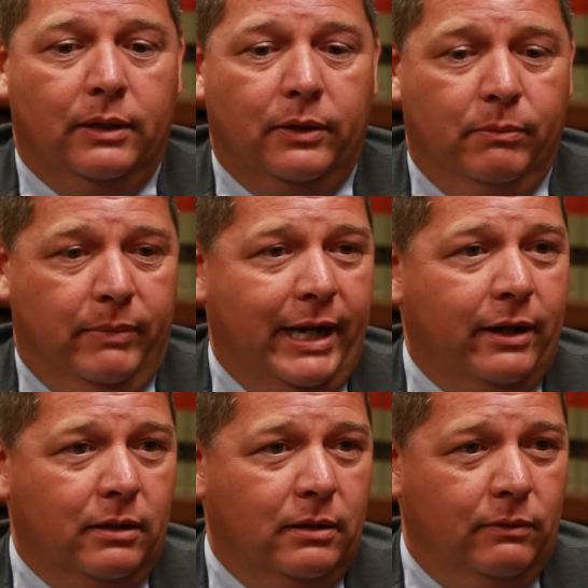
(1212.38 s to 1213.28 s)
the
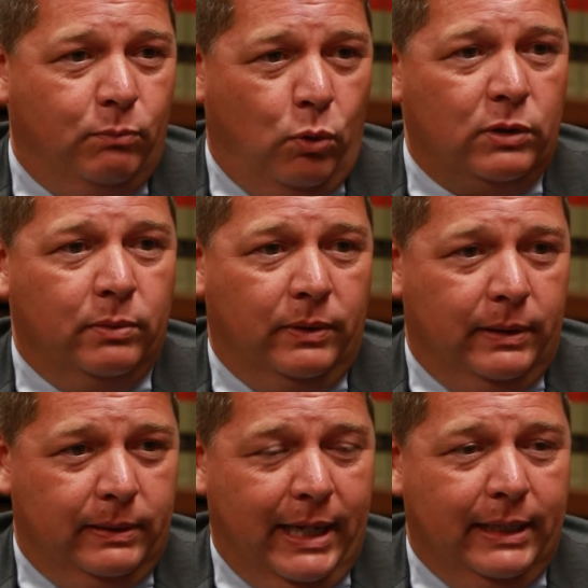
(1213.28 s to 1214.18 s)
mayor of Portsmouth
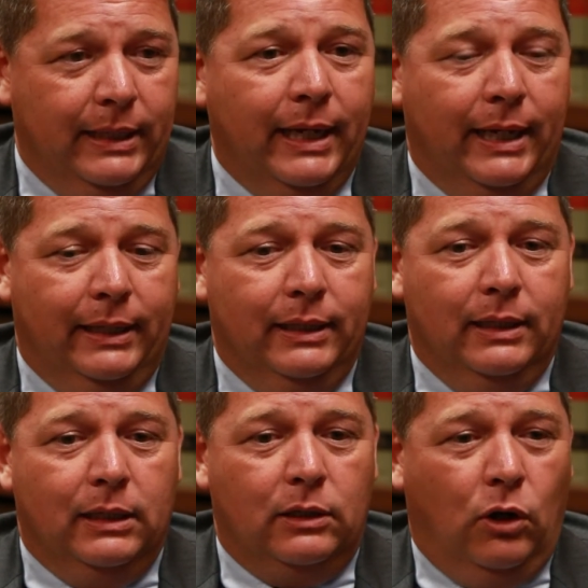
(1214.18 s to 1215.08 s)
that day
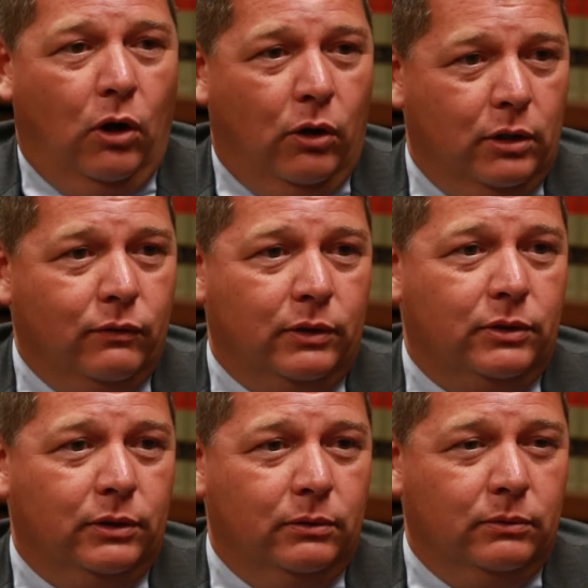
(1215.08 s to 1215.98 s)
called over
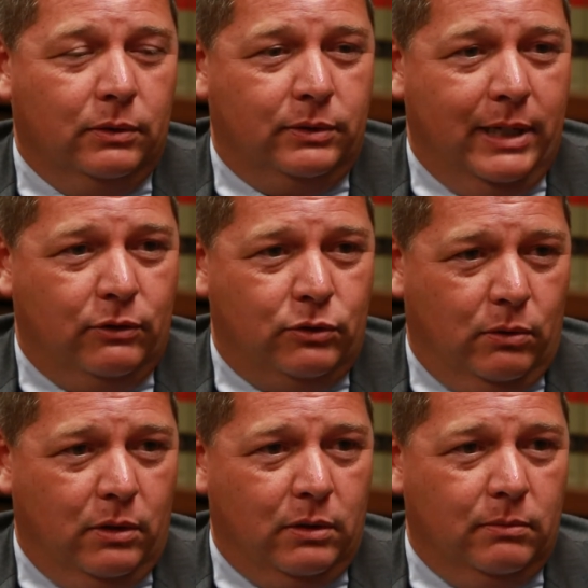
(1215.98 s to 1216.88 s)
to the South
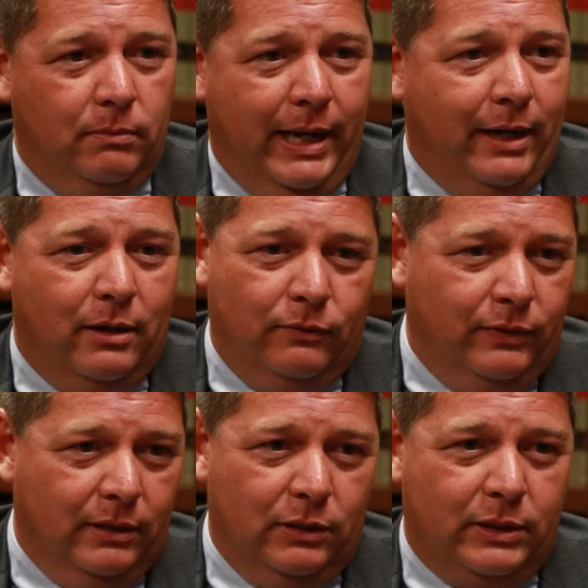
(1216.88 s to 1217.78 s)
Shore mayor,
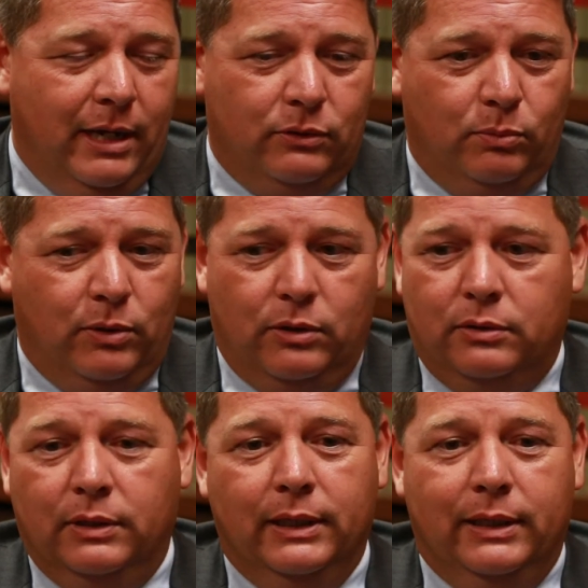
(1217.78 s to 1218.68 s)
village council
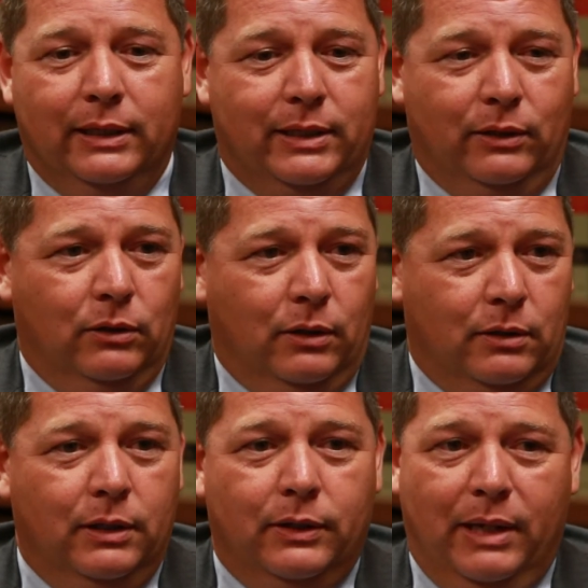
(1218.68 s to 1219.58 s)
person, and said, "Look,
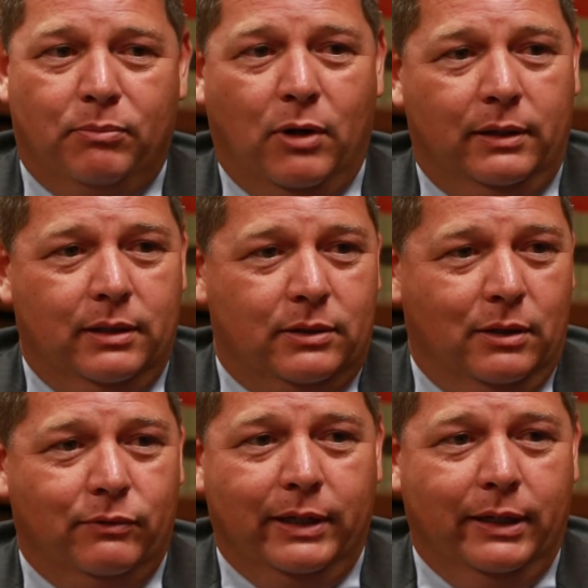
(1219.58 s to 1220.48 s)
they brought this
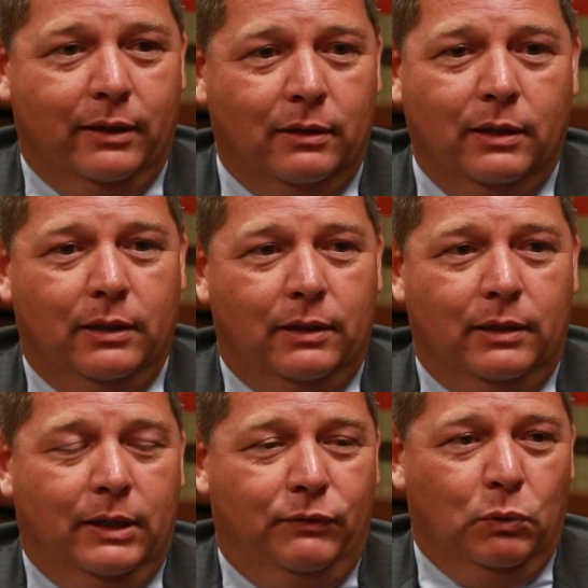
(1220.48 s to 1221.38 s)
over here.
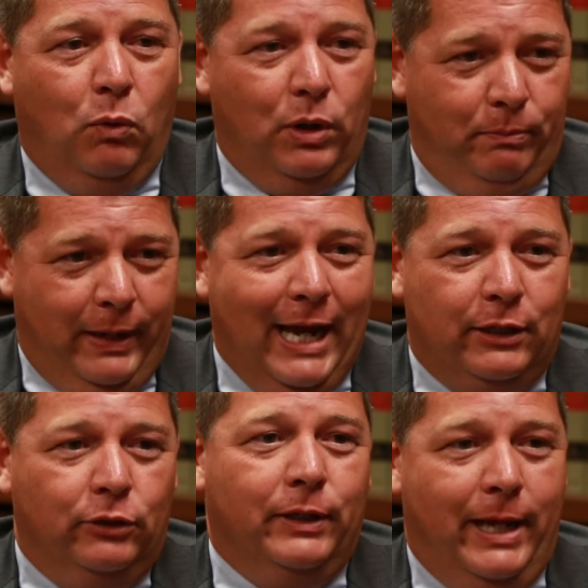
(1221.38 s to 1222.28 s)
If you want it
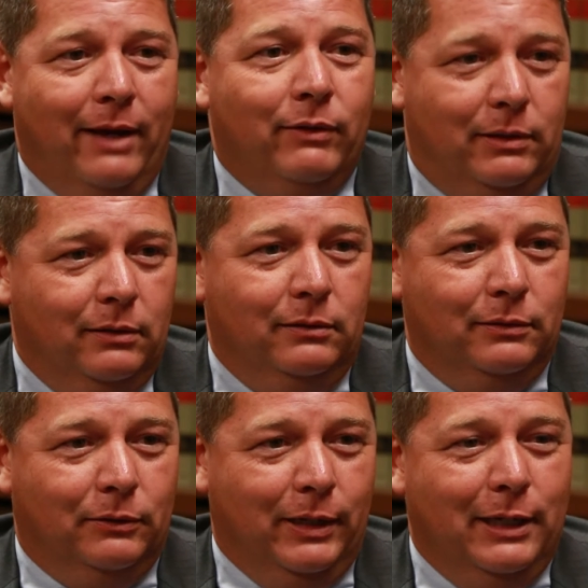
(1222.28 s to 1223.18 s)
back, you can have it."
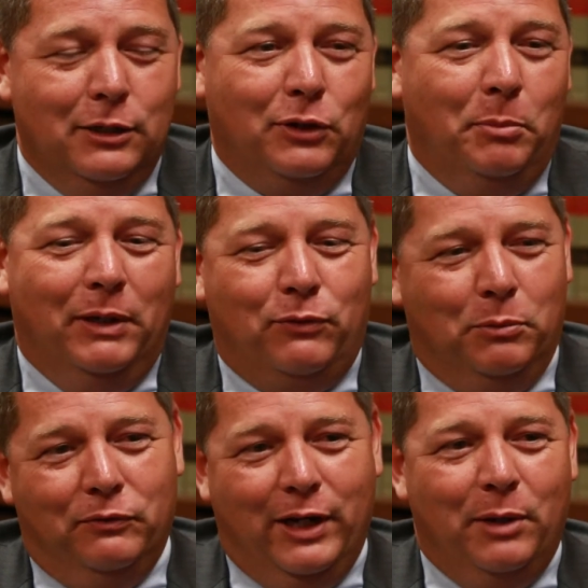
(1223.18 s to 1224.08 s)
Okay, so I mean,
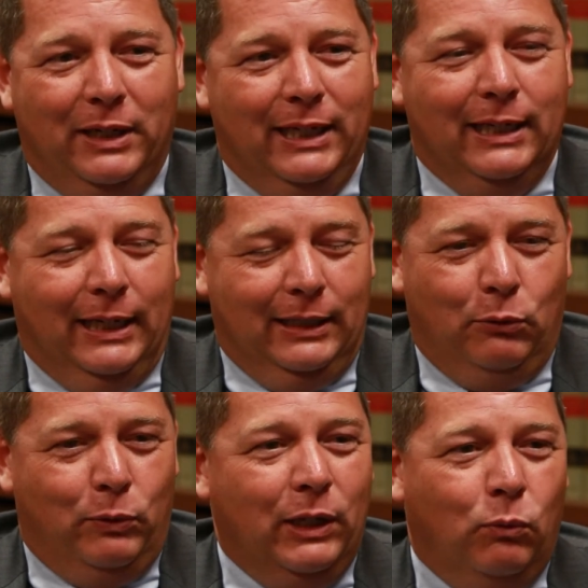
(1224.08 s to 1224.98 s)
from the very beginning,
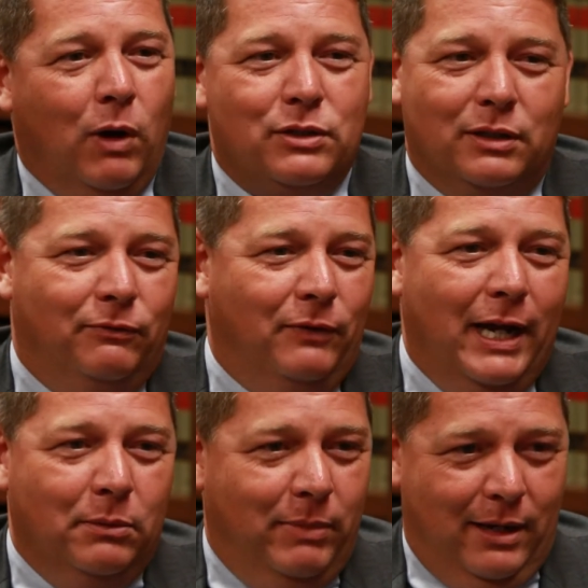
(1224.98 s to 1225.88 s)
there really wasn't a
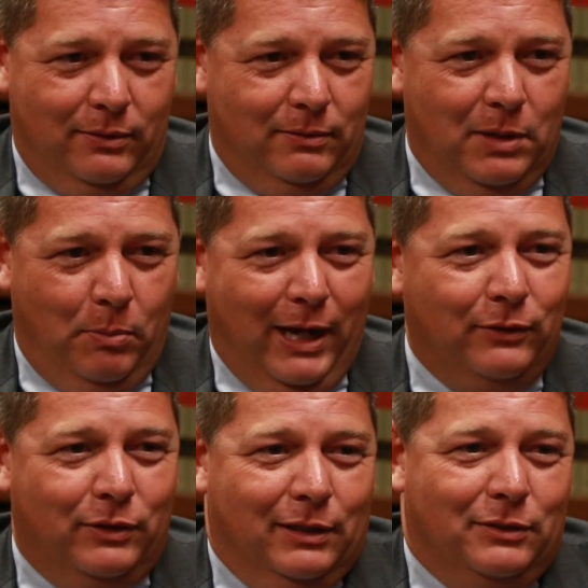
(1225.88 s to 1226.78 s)
fight about
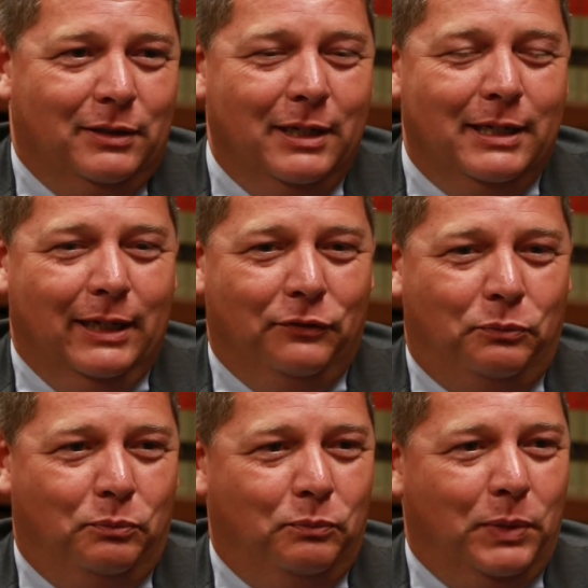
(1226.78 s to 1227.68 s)
about this.
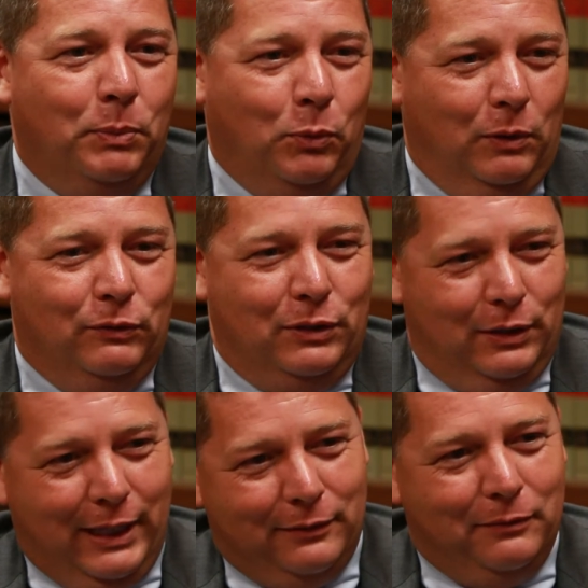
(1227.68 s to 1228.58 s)
If people would have just
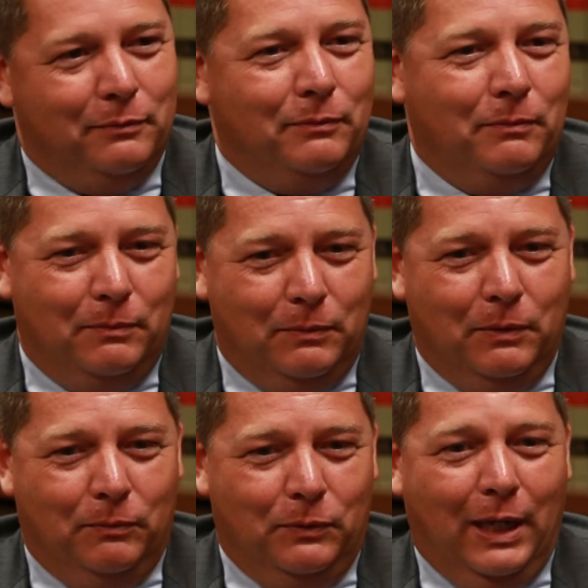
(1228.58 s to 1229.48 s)
let
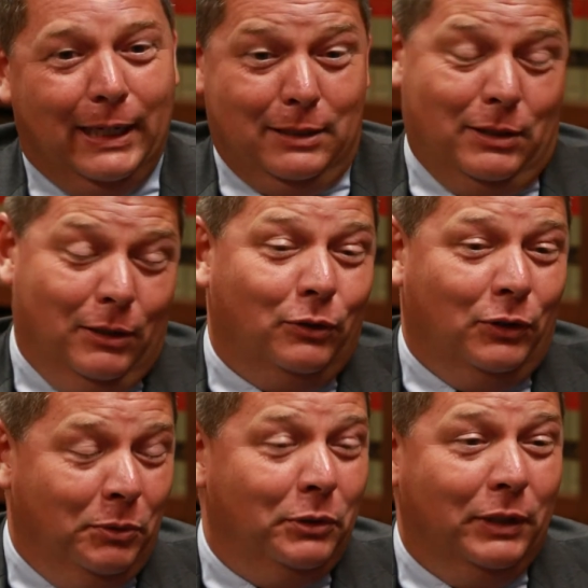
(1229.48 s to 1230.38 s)
the, I guess, the local
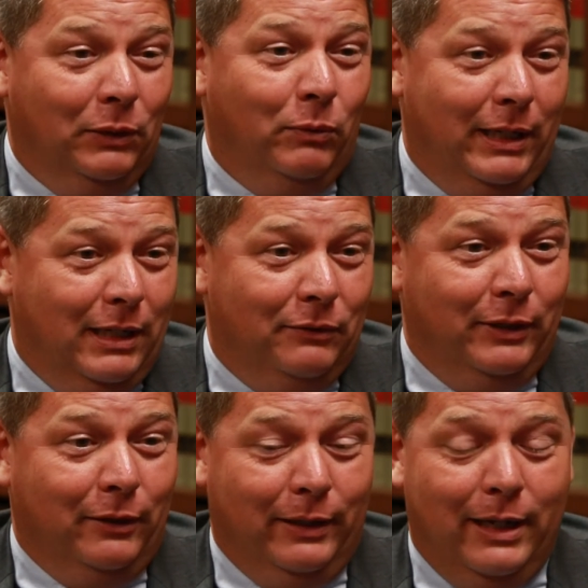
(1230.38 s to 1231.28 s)
community in a way kind of
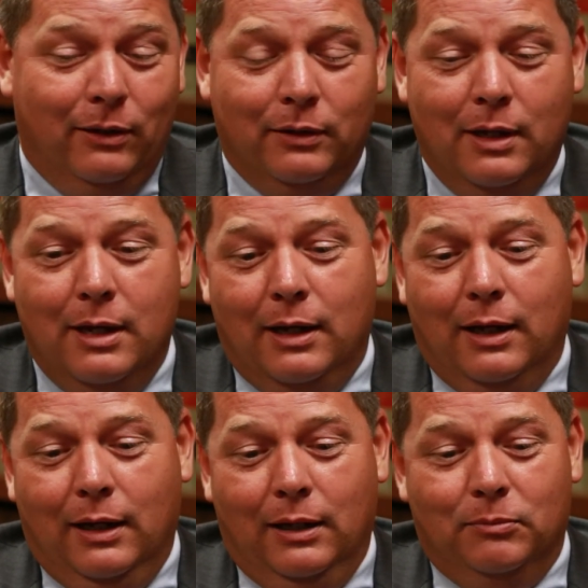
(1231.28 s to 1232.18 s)
figure it out.
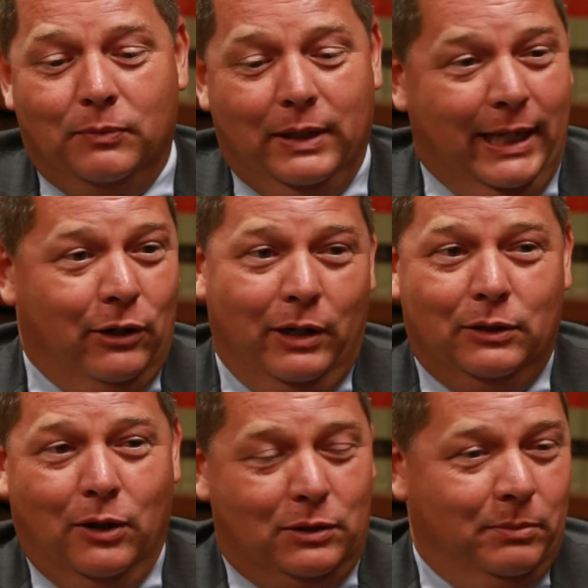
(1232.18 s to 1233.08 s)
Um, and they'd already
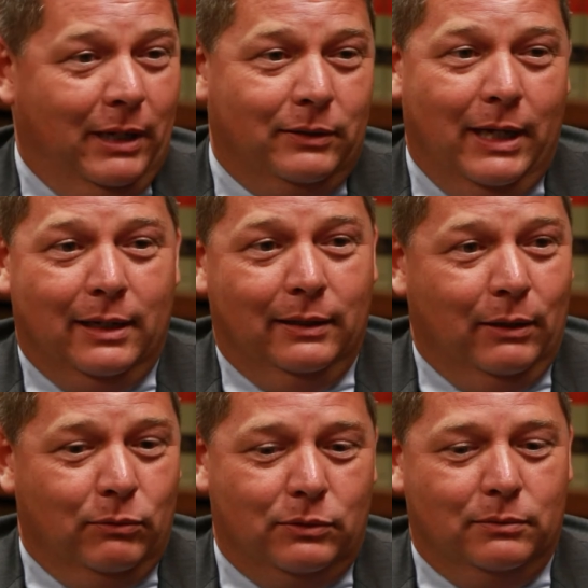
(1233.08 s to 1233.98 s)
talked about that, and
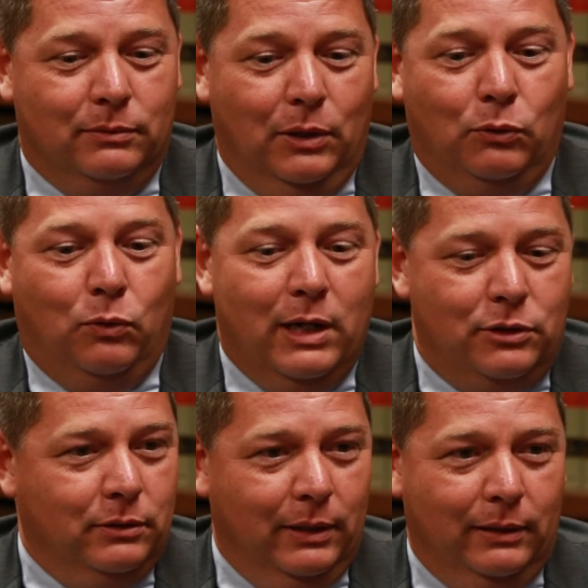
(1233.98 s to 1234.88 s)
there was no
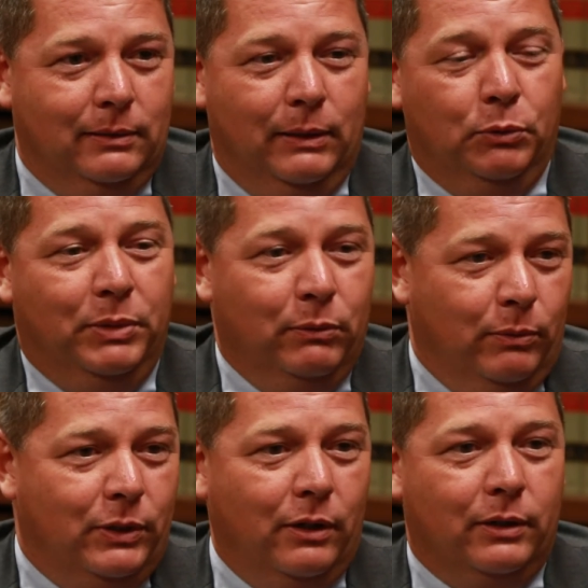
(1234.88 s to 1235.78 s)
question that it would be
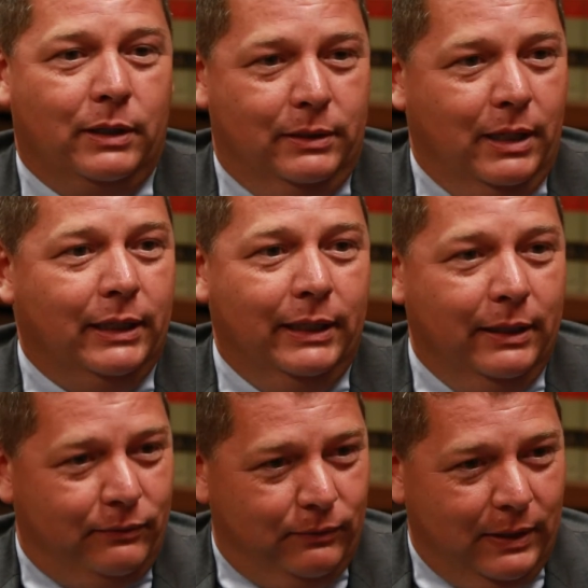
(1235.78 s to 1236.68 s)
returned to Kentucky
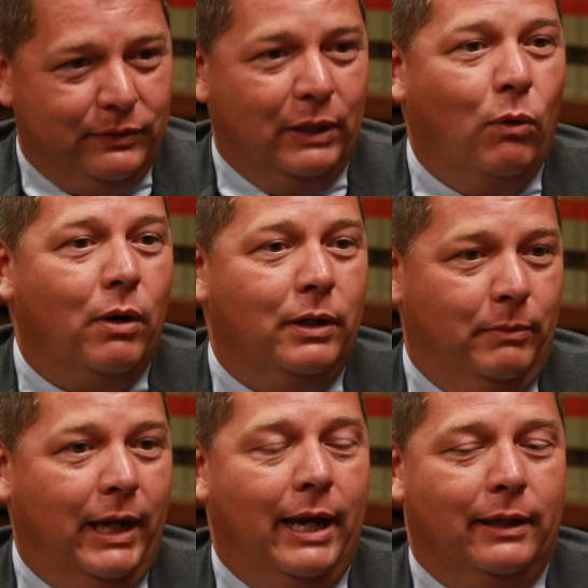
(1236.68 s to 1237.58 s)
if if they wanted it
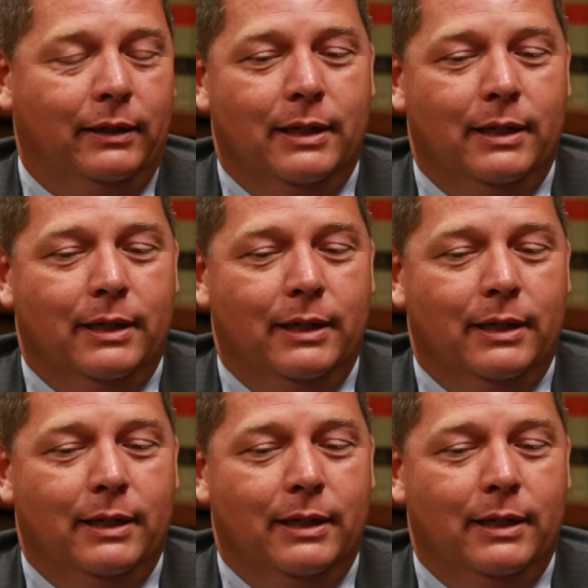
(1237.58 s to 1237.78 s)
back.